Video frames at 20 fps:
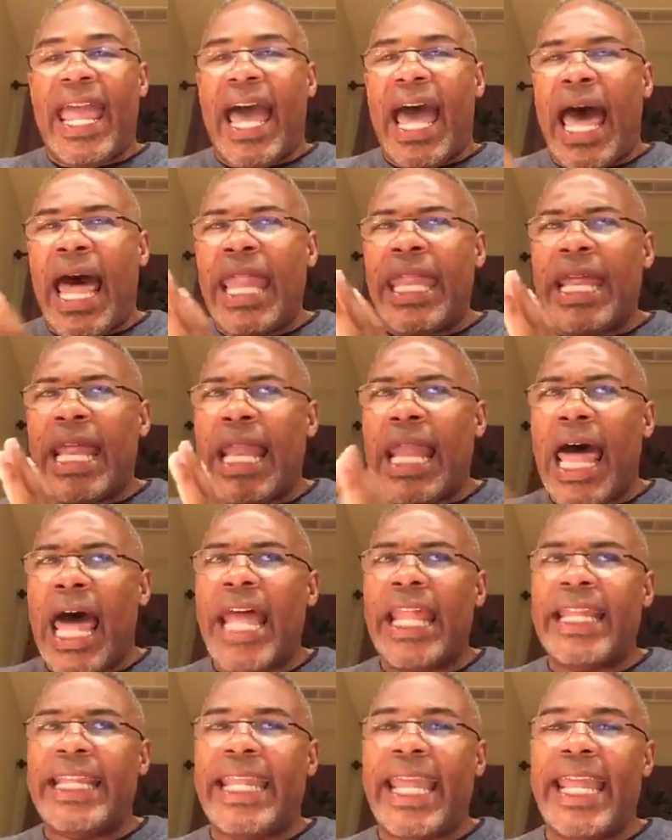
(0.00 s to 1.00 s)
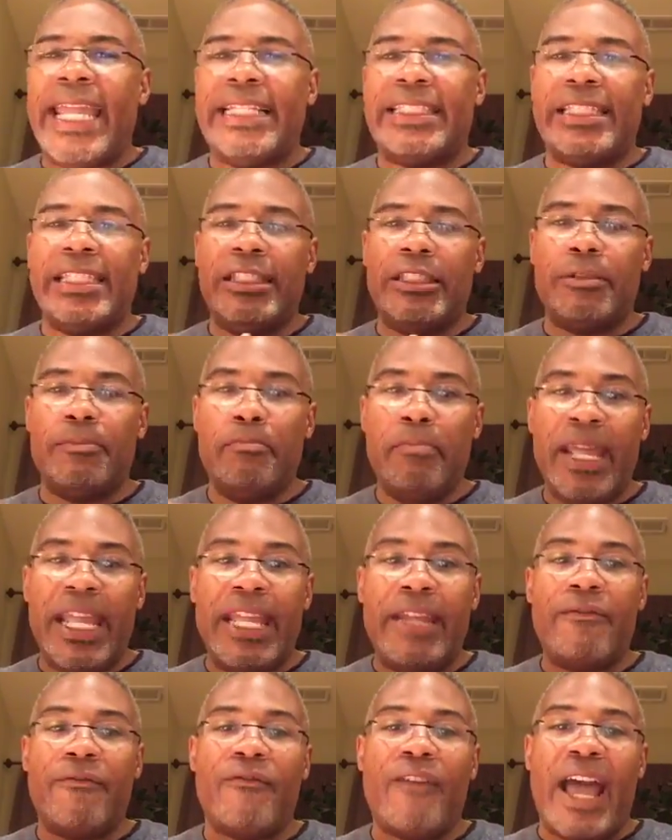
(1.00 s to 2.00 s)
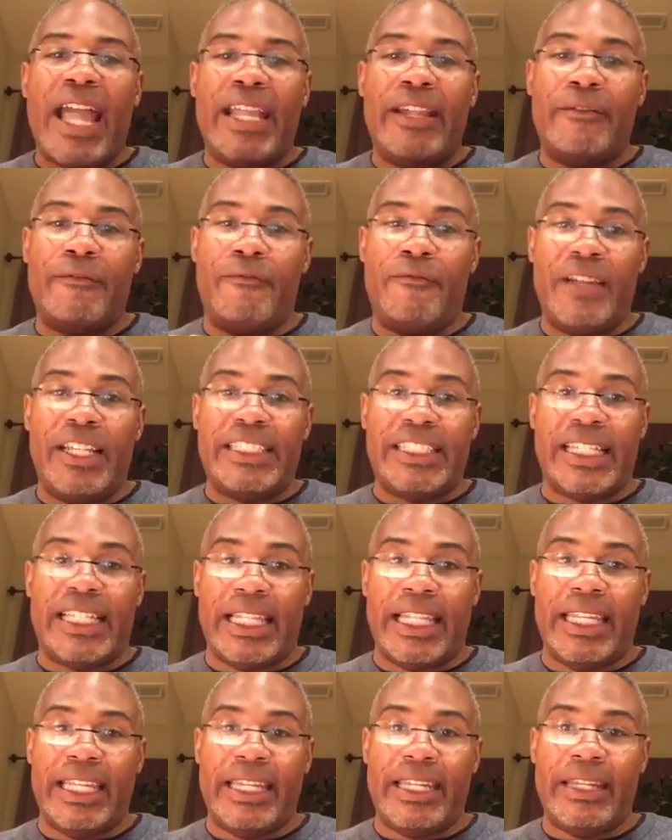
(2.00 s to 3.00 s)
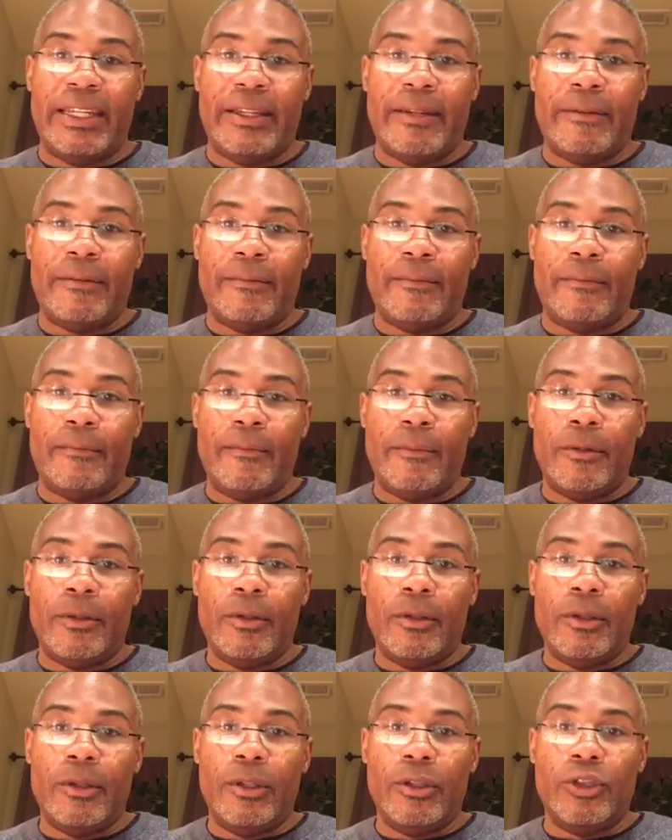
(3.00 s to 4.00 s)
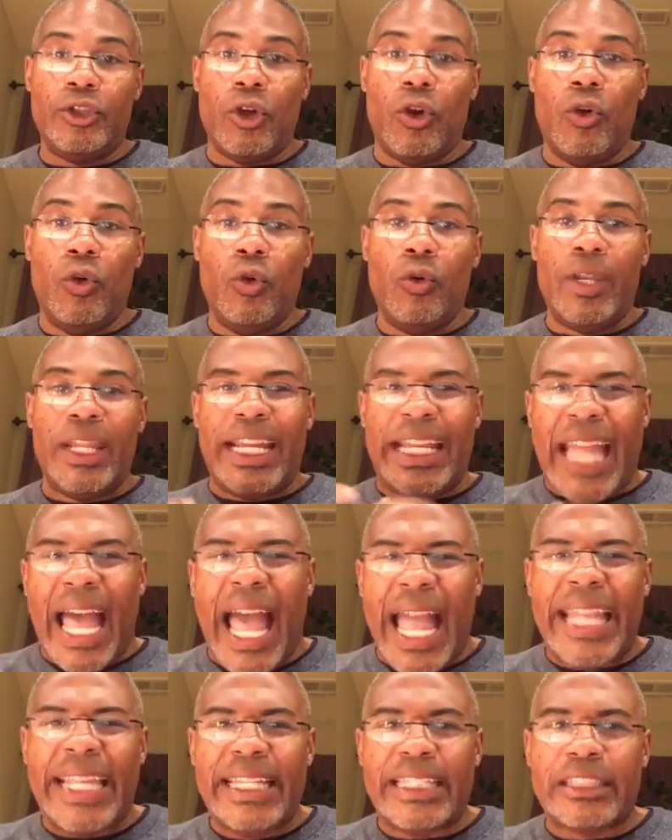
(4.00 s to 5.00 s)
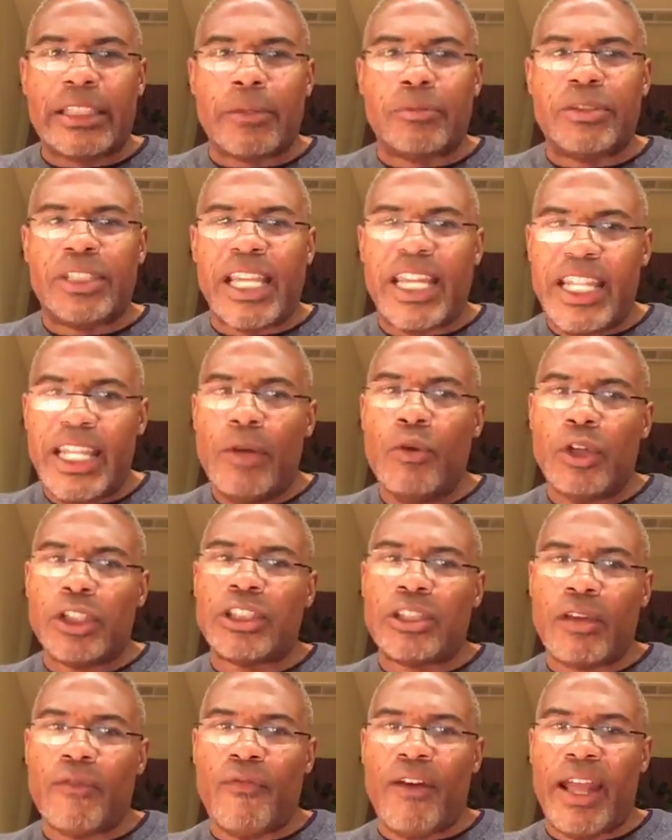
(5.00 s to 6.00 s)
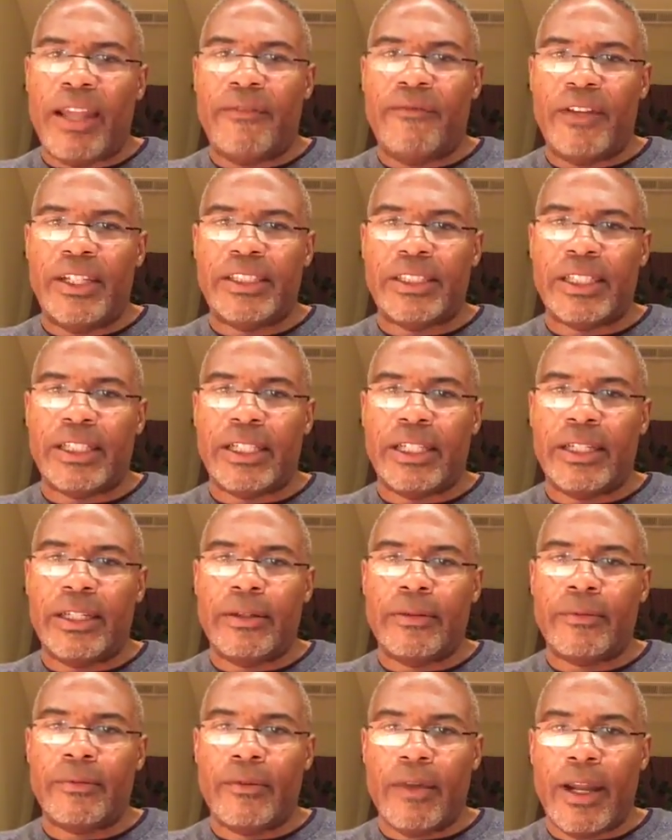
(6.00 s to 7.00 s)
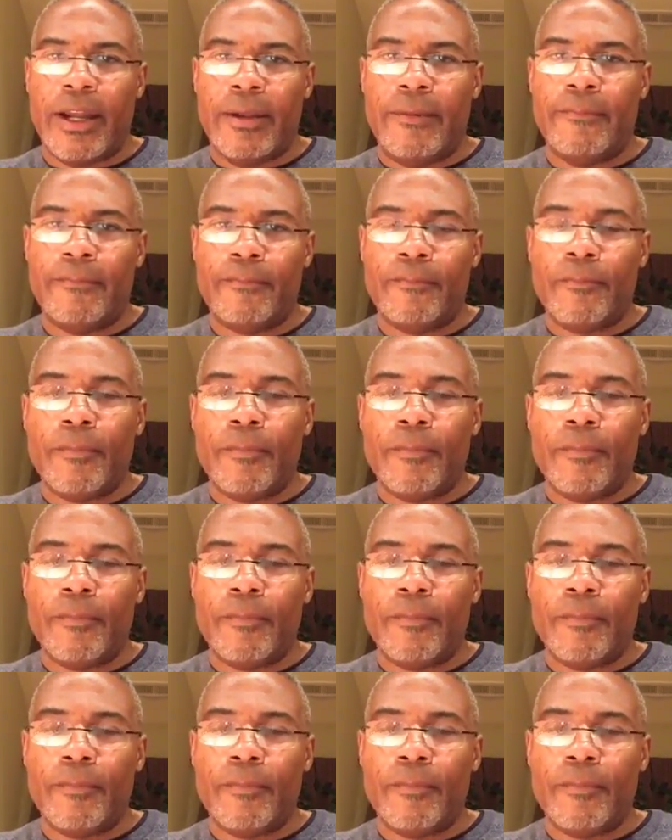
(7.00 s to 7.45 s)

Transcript: In a lot of cases, men fight physically. So when a guy gets upset, he wants to fight physically, right?